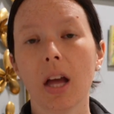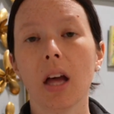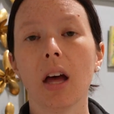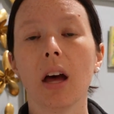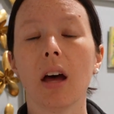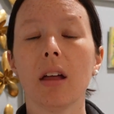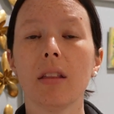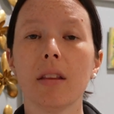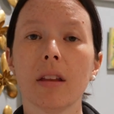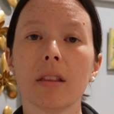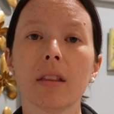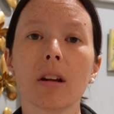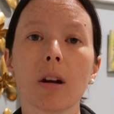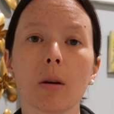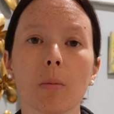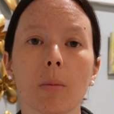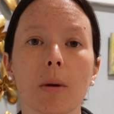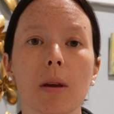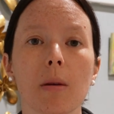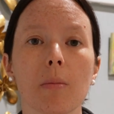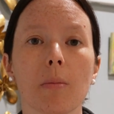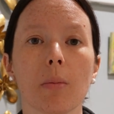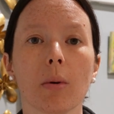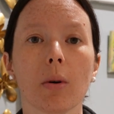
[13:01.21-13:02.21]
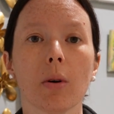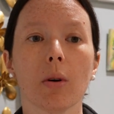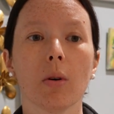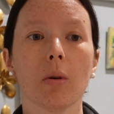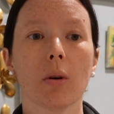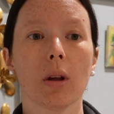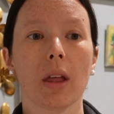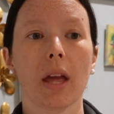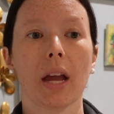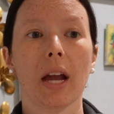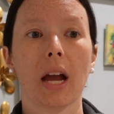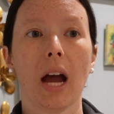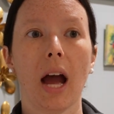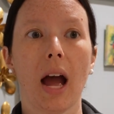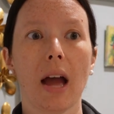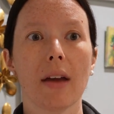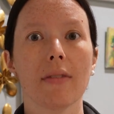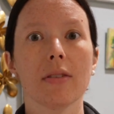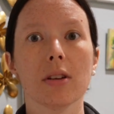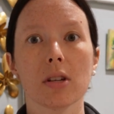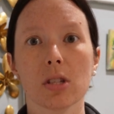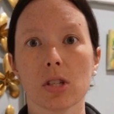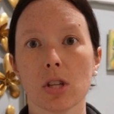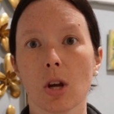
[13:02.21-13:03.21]
And then there are people who are like, I
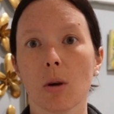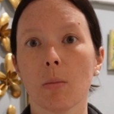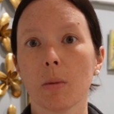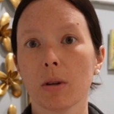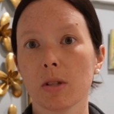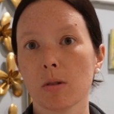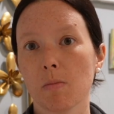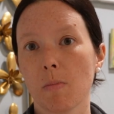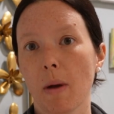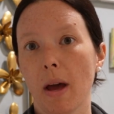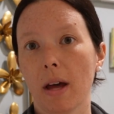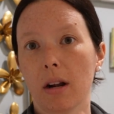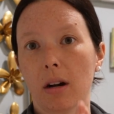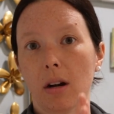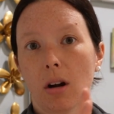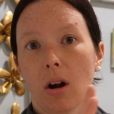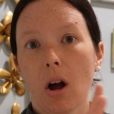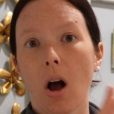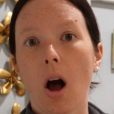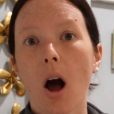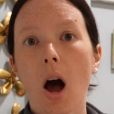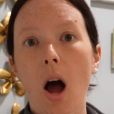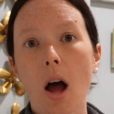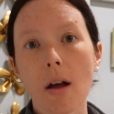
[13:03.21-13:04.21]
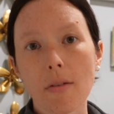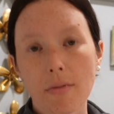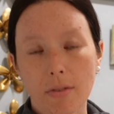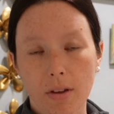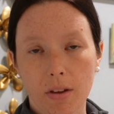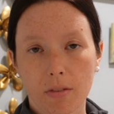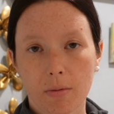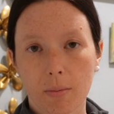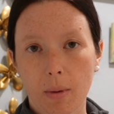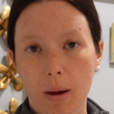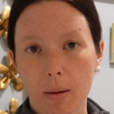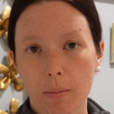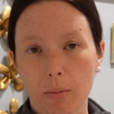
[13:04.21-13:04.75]
feel so much better off of my